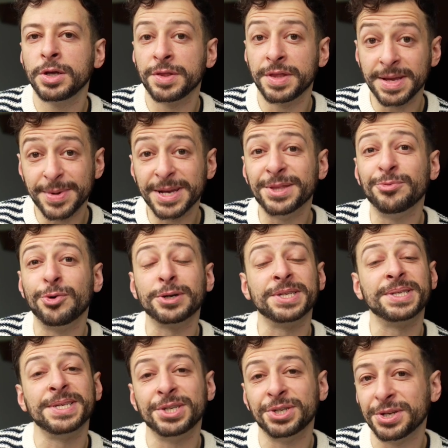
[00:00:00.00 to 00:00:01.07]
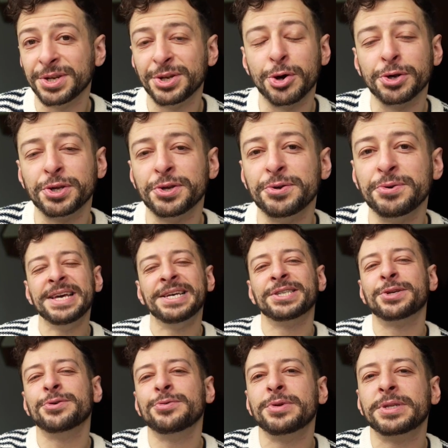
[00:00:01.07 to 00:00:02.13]
They made the wrong decision, not you.
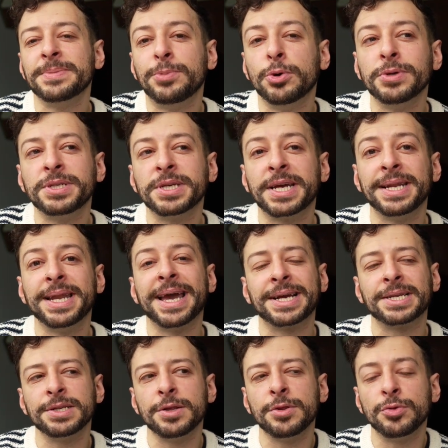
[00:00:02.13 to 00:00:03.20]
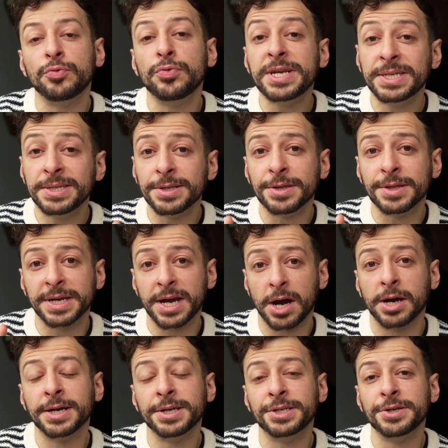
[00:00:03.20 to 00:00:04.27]
So it's important to connect the reason that they
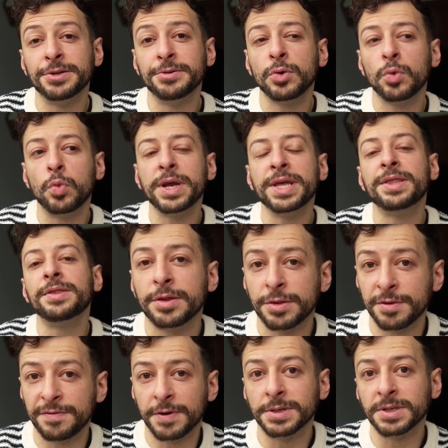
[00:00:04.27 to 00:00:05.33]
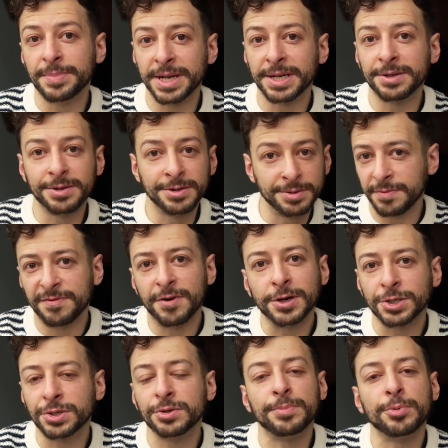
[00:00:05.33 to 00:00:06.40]
hired you with the fundamental
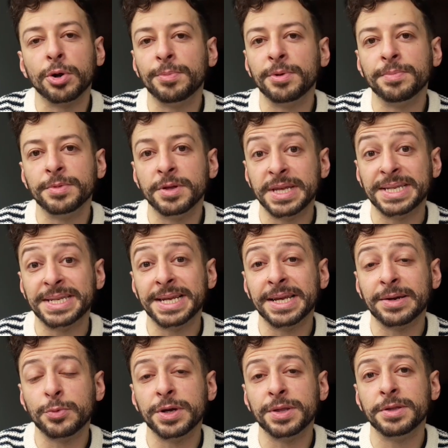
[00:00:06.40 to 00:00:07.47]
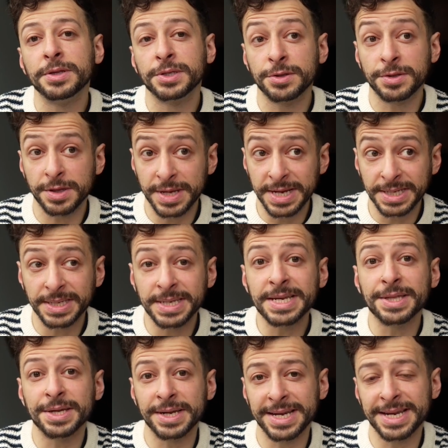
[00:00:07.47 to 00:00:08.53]
functional problem that they're dealing with, so that they see
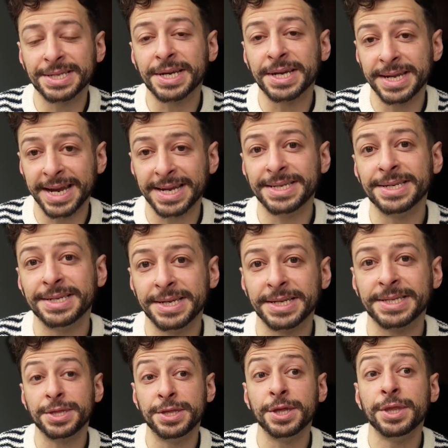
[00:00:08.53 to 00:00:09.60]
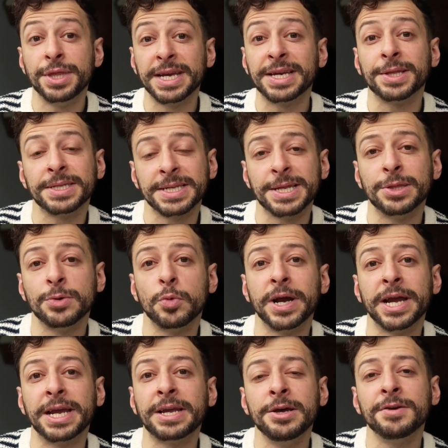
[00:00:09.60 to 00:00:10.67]
that it is connected and it's the thing that's in the
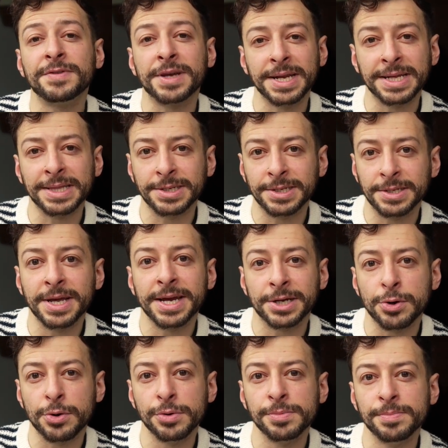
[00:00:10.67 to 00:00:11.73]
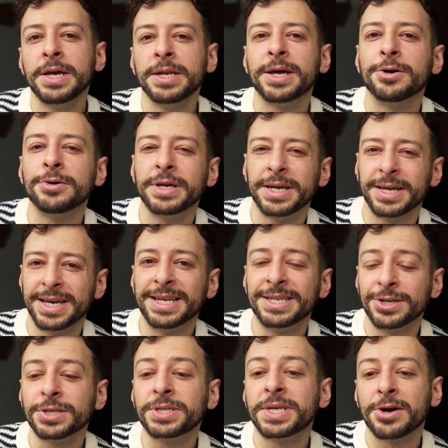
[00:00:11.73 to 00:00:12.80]
way of getting to their goal. Now, it
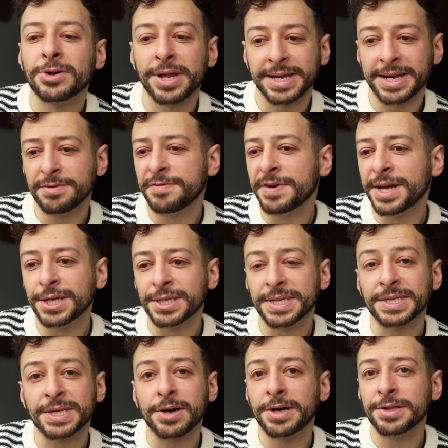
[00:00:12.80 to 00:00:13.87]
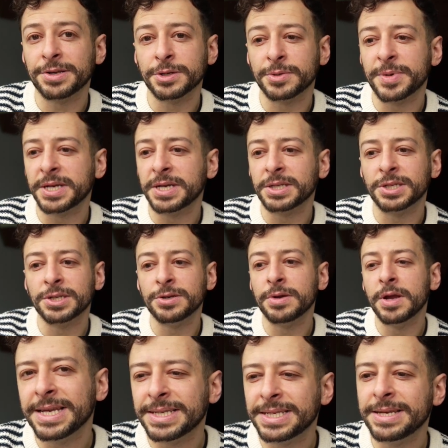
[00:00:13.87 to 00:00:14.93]
does sound like, in fairness, this guy that you're speaking to
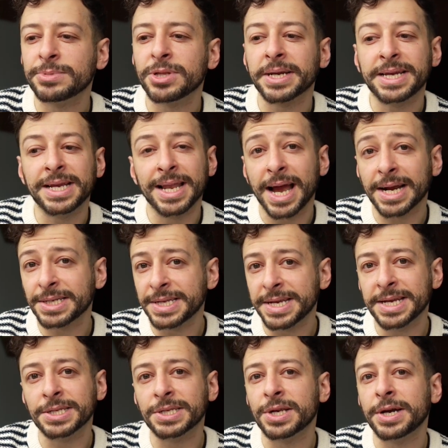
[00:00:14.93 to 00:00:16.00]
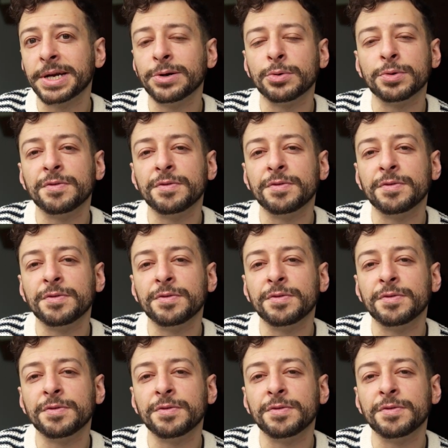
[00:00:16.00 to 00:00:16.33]
seems like he lacks the insight or the